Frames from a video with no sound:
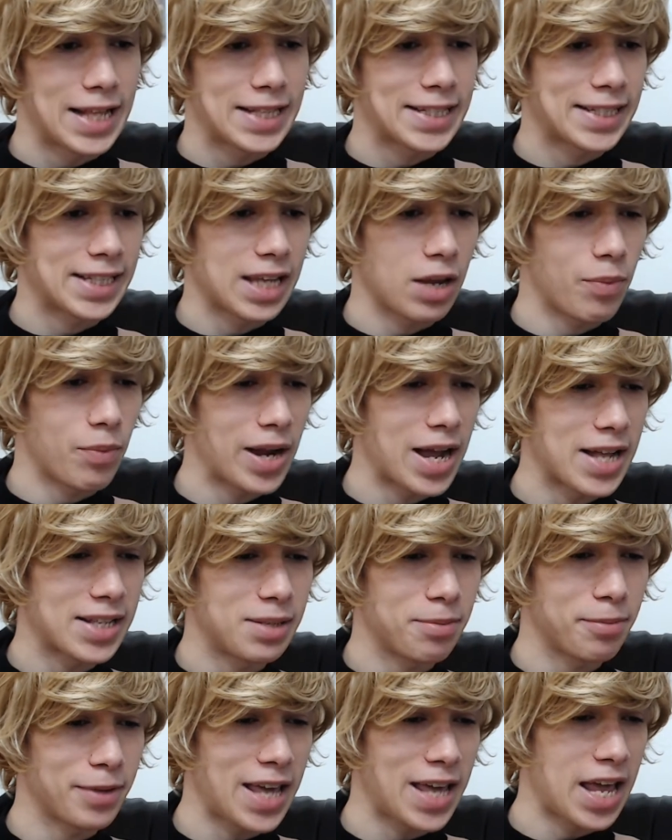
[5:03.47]
see, we got
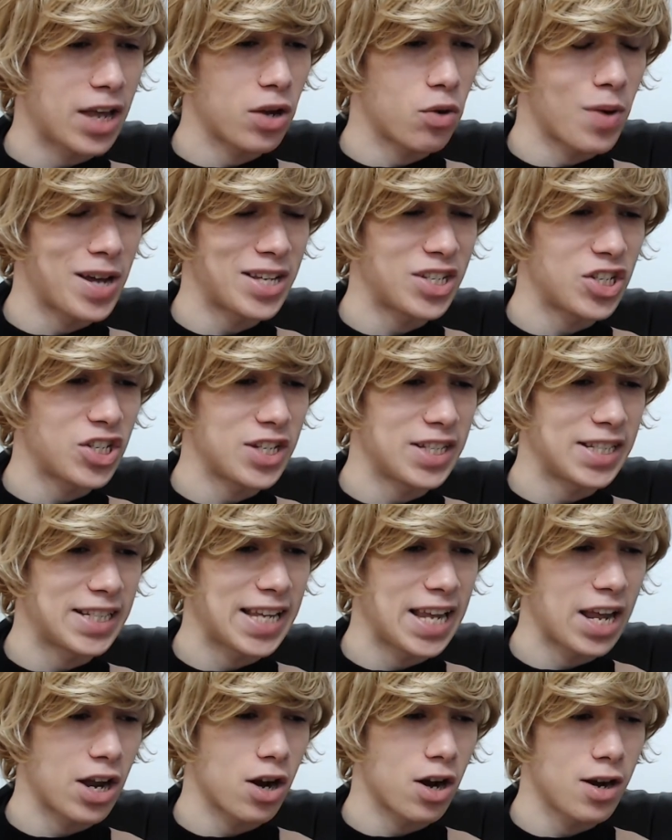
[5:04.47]
some gay questions
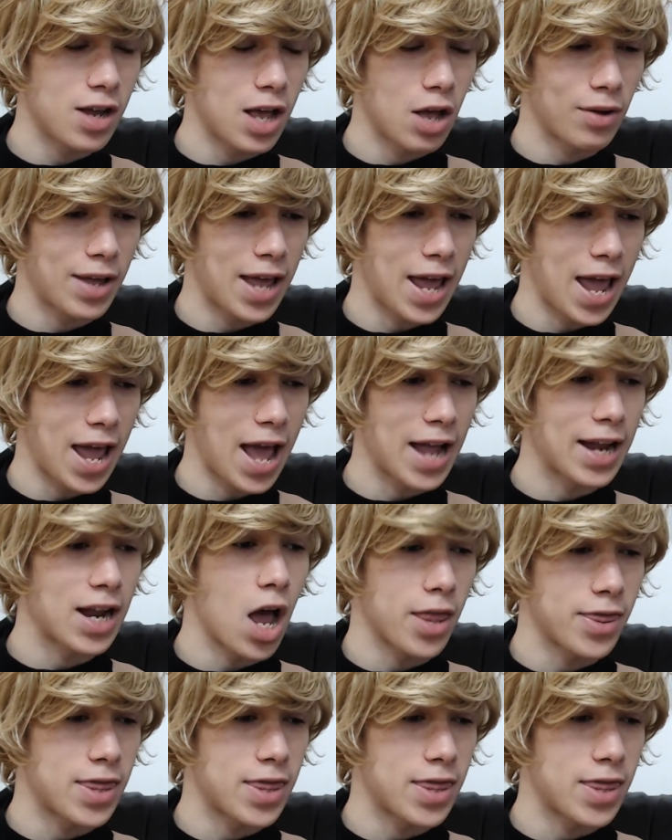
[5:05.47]
here. Okay, I got